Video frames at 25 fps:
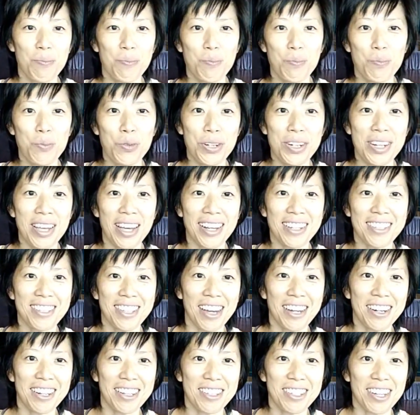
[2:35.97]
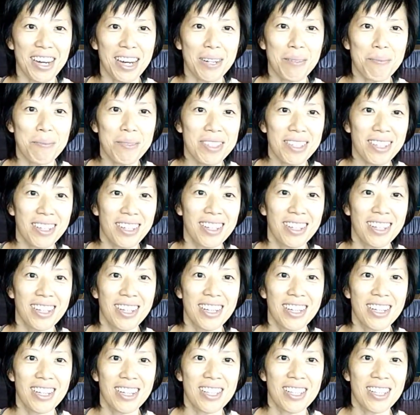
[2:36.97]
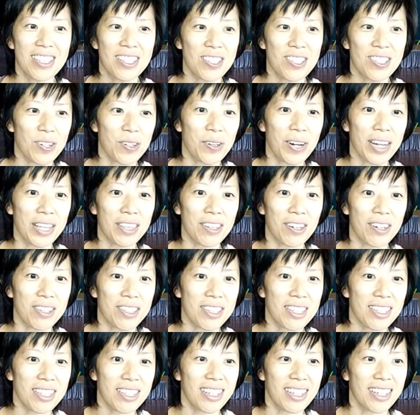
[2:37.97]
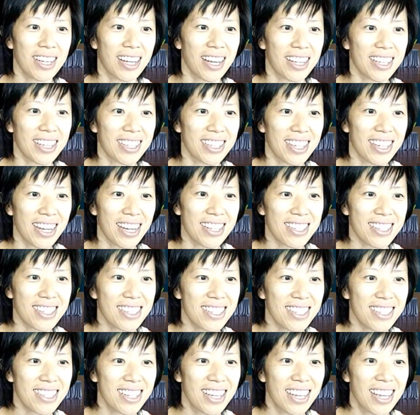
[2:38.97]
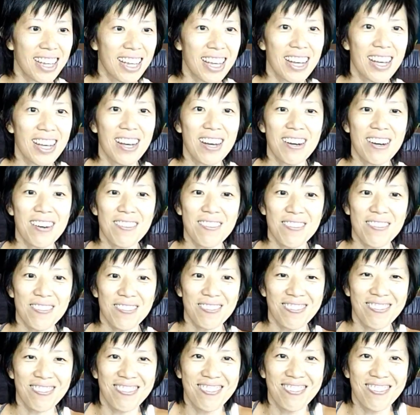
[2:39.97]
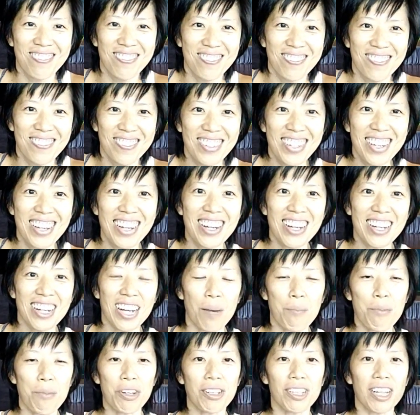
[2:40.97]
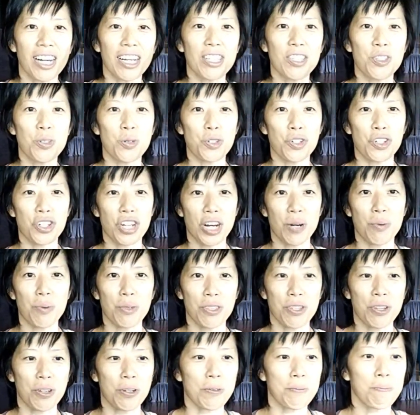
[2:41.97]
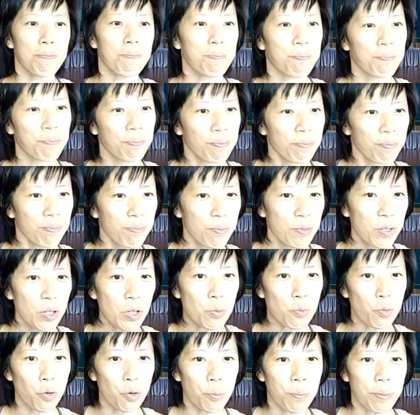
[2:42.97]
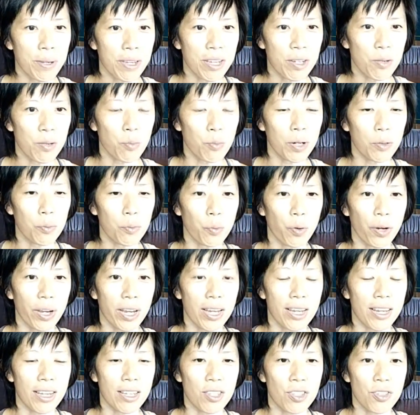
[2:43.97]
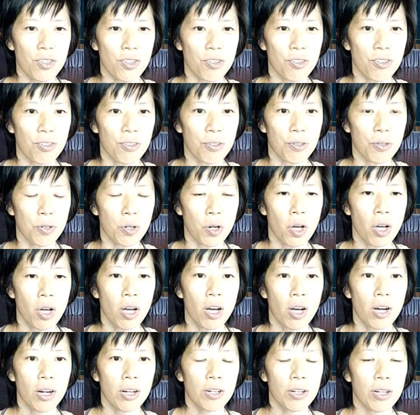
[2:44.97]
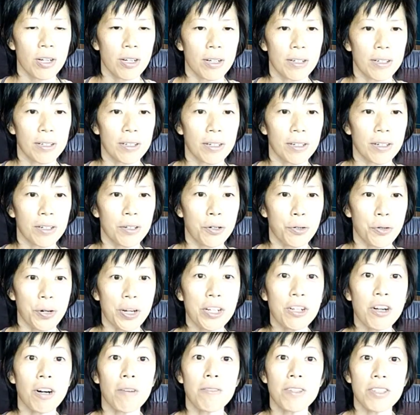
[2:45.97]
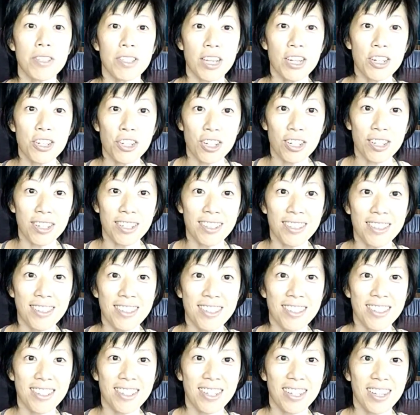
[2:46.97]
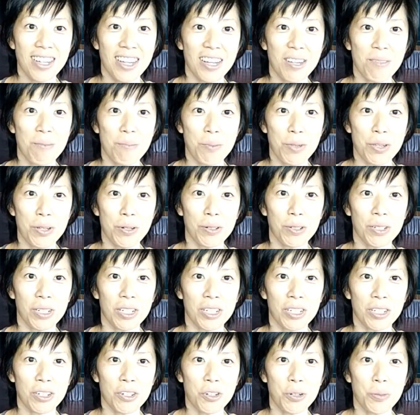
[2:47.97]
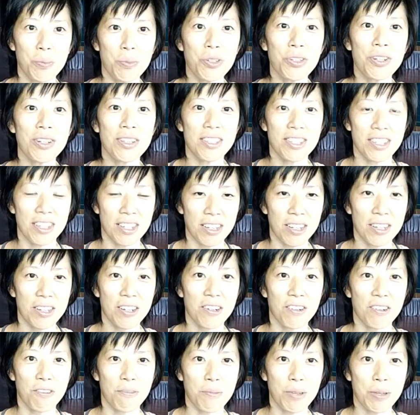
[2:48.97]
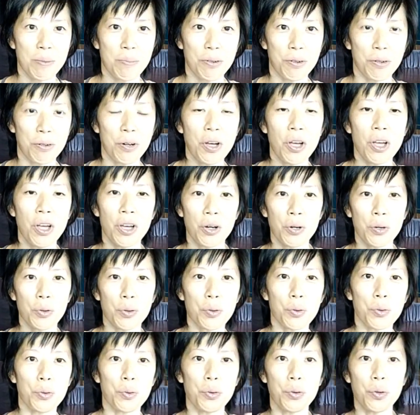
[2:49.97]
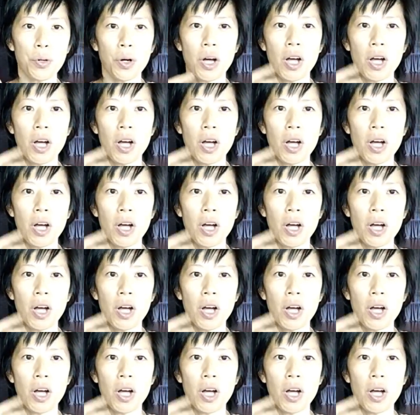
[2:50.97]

Pretty exciting times. So I thought, yes, coming online to share with you will be one way to create conversations and build a community of people who